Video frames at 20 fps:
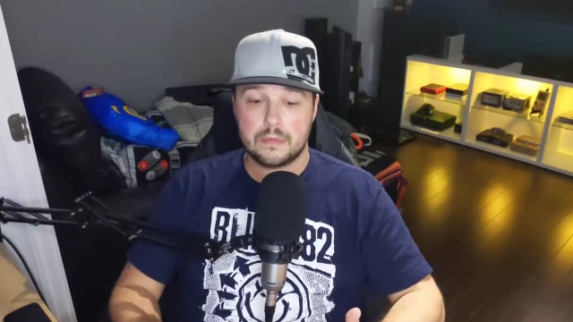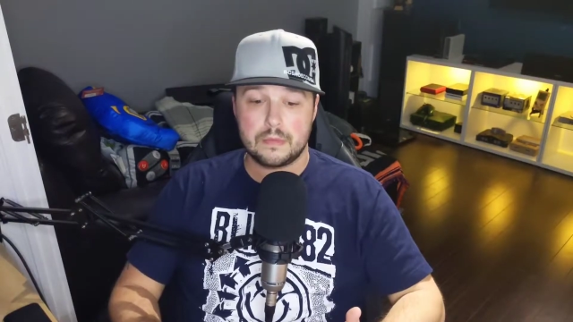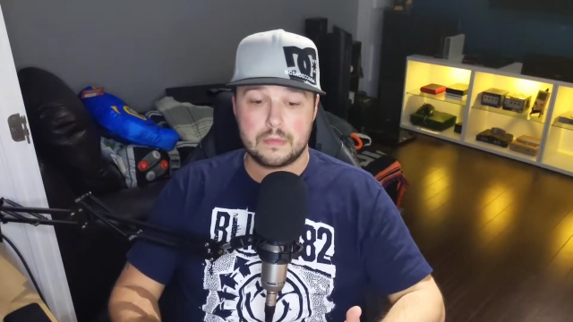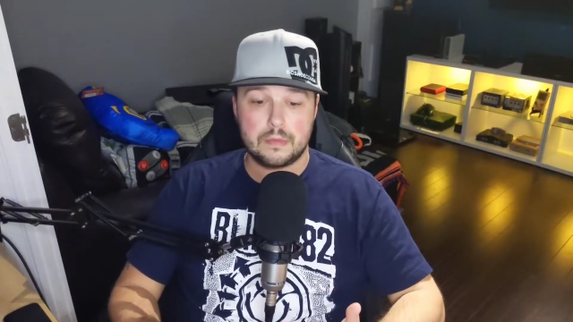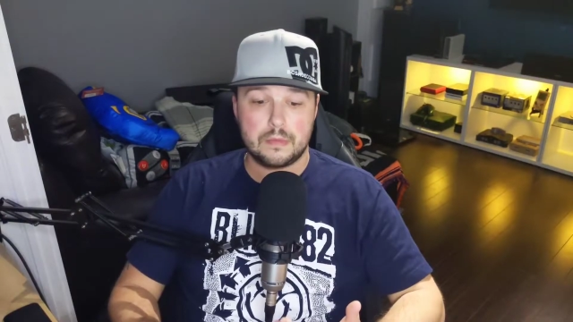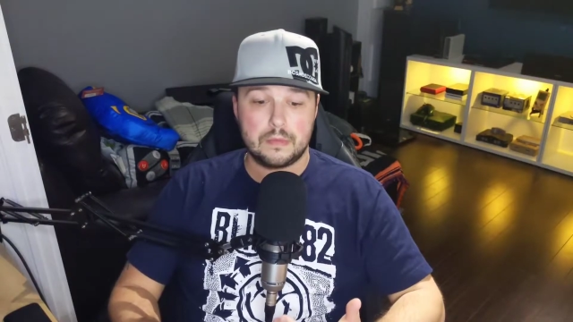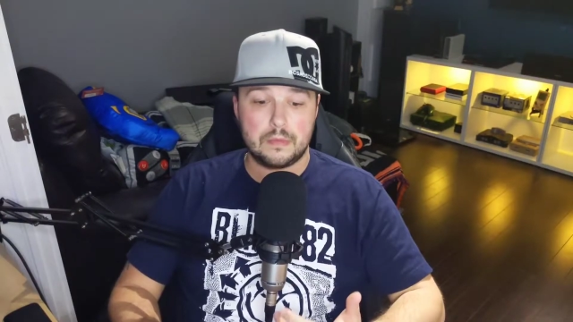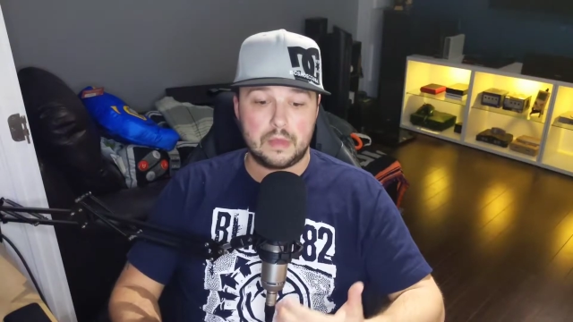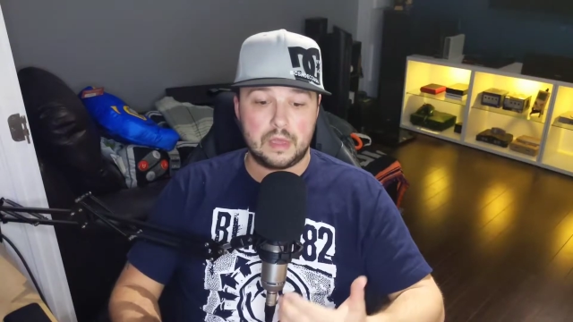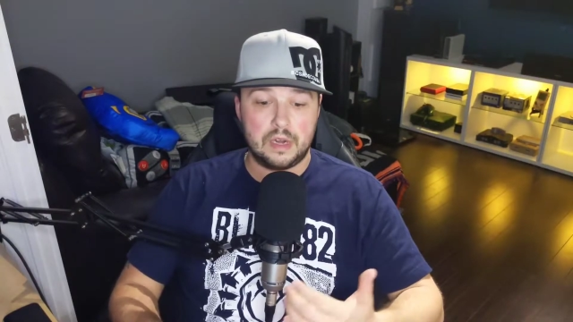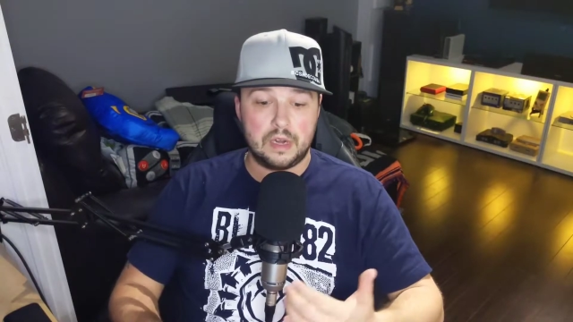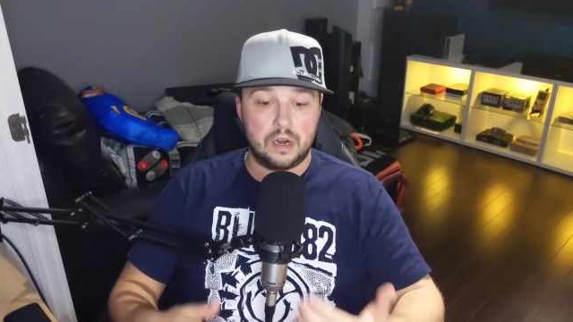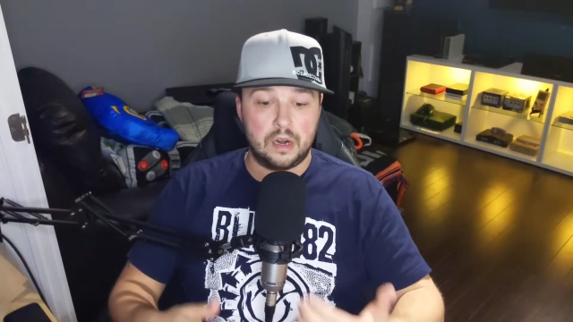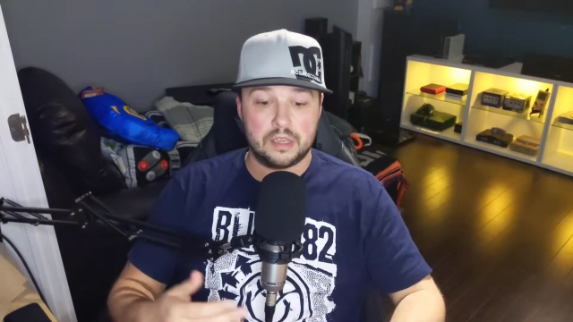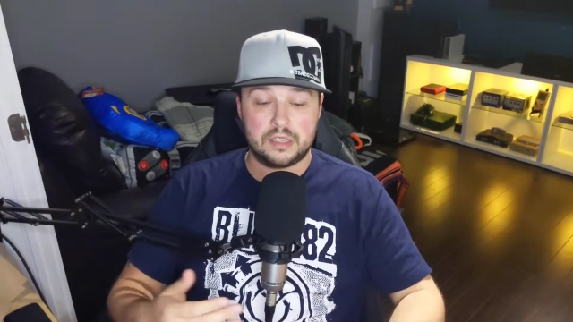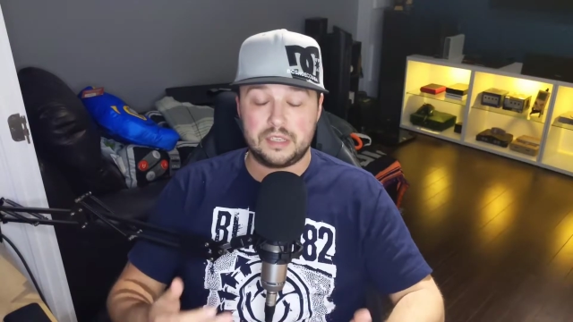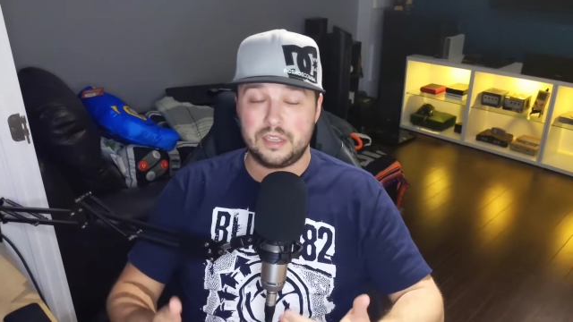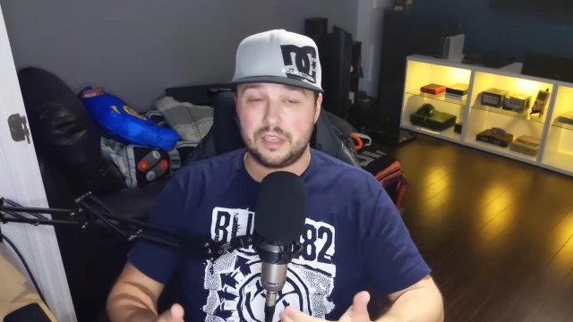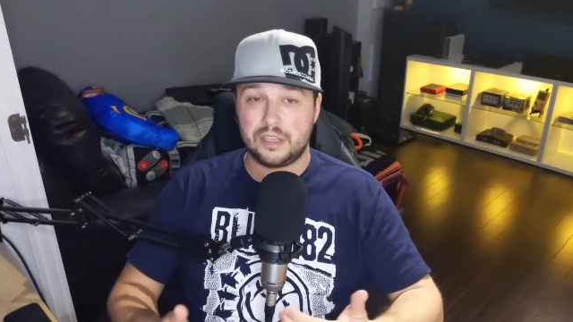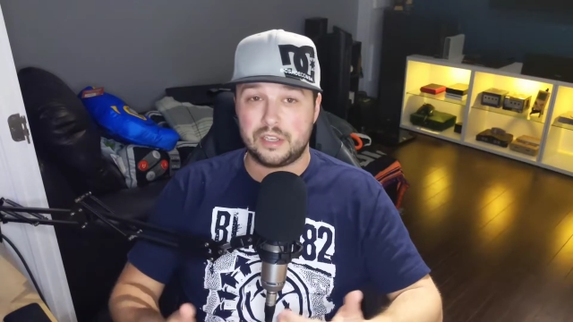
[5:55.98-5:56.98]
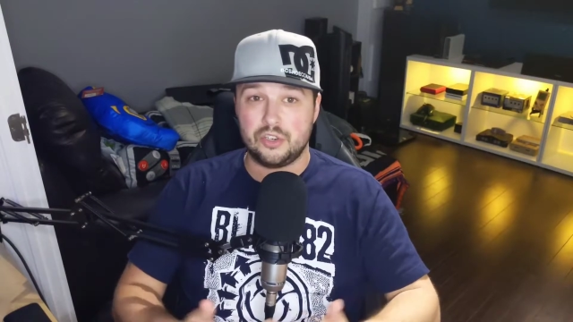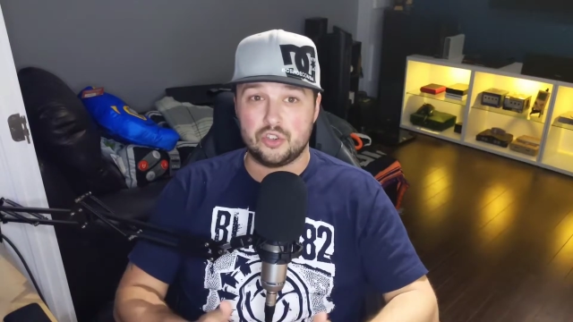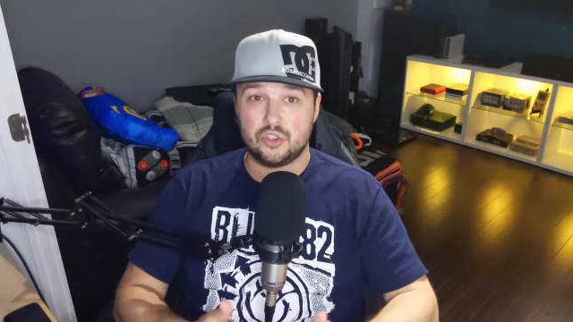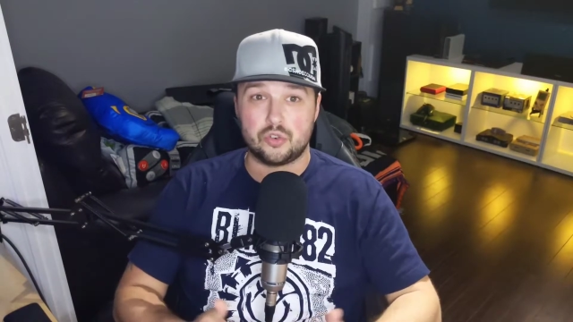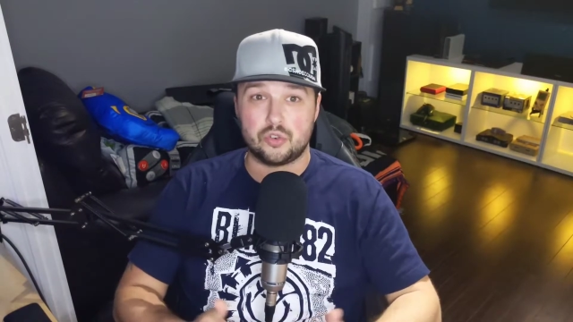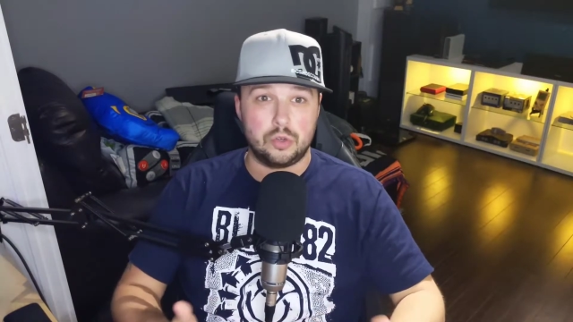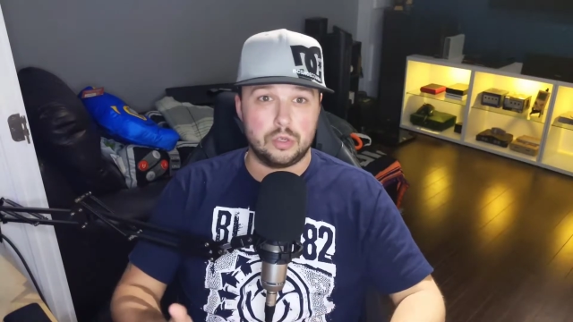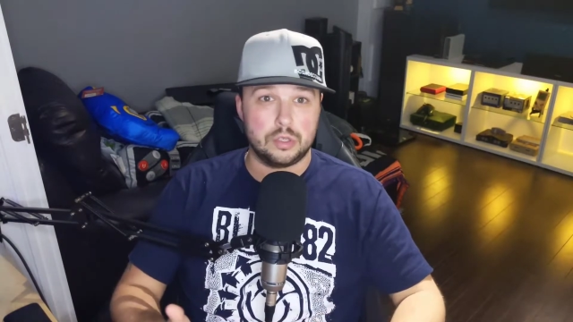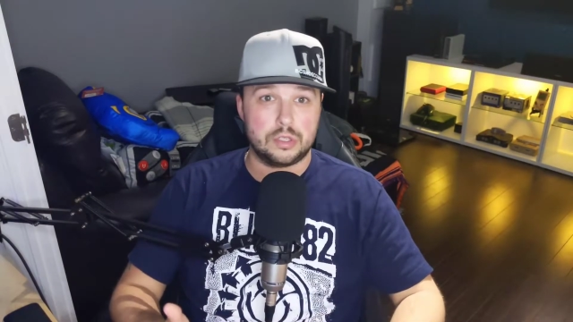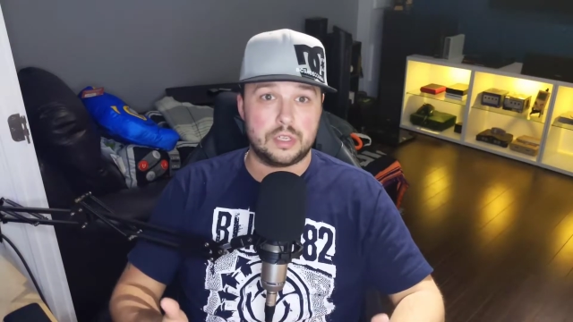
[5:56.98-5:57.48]
And honestly, the
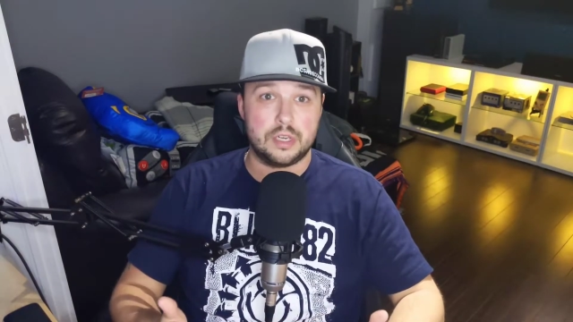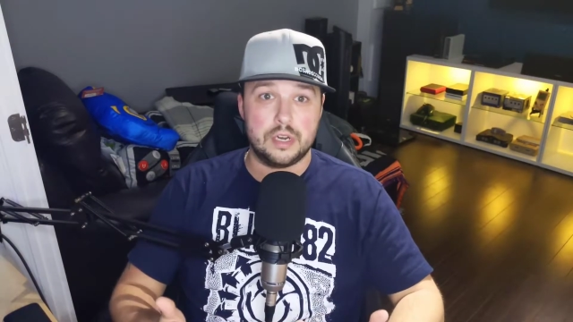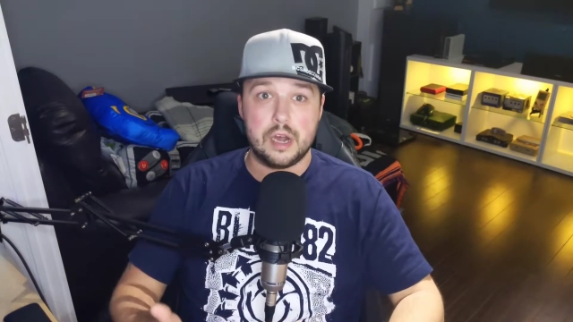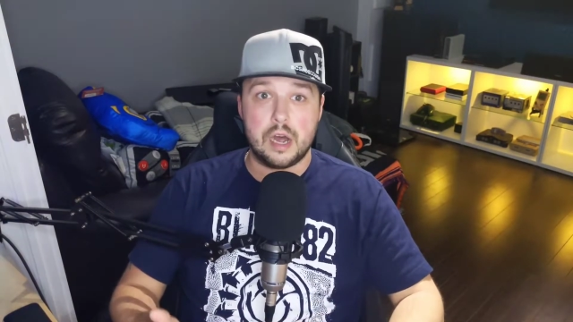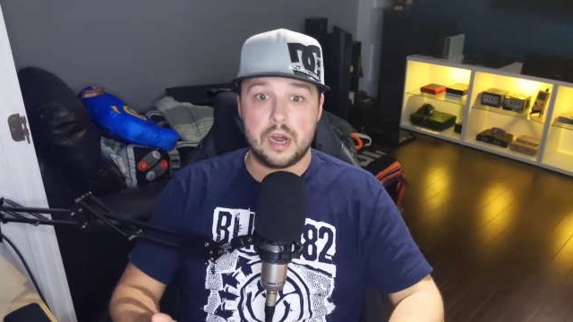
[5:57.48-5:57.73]
controls did not